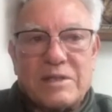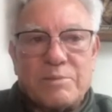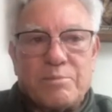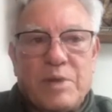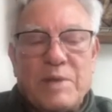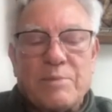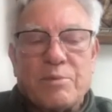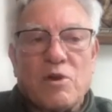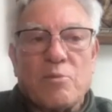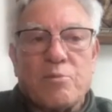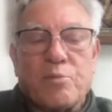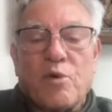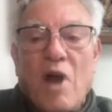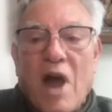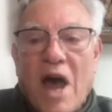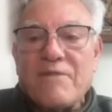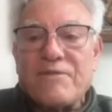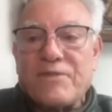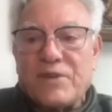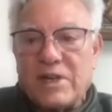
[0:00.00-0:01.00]
people are
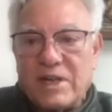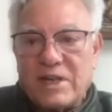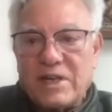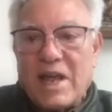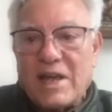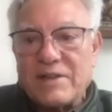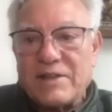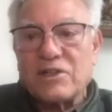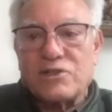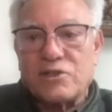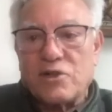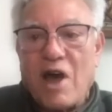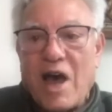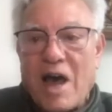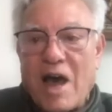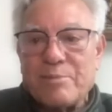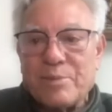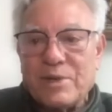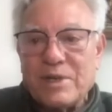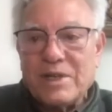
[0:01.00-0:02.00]
profiting at the
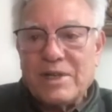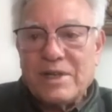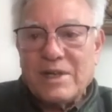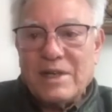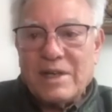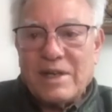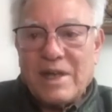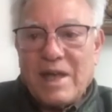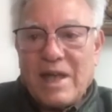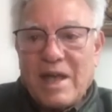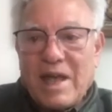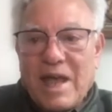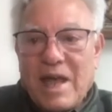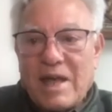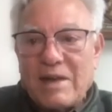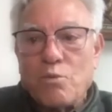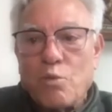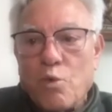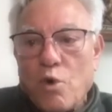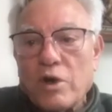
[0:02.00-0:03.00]
top
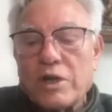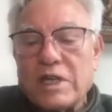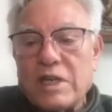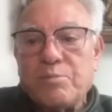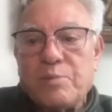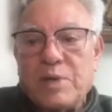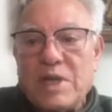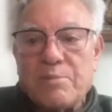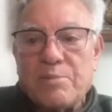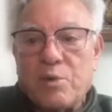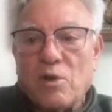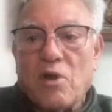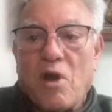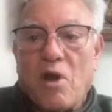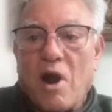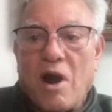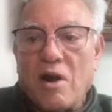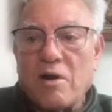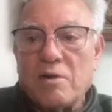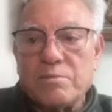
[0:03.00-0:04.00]
and working people
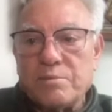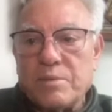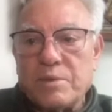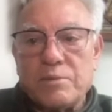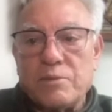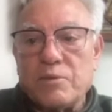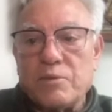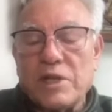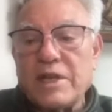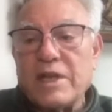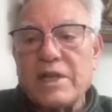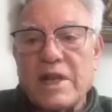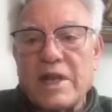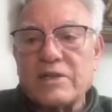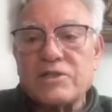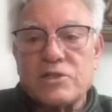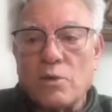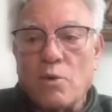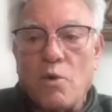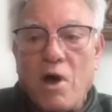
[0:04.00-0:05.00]
are really
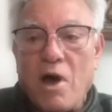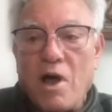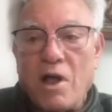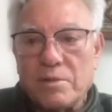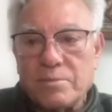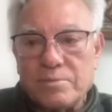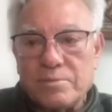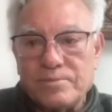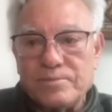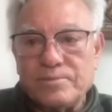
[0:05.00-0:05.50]
against the wall?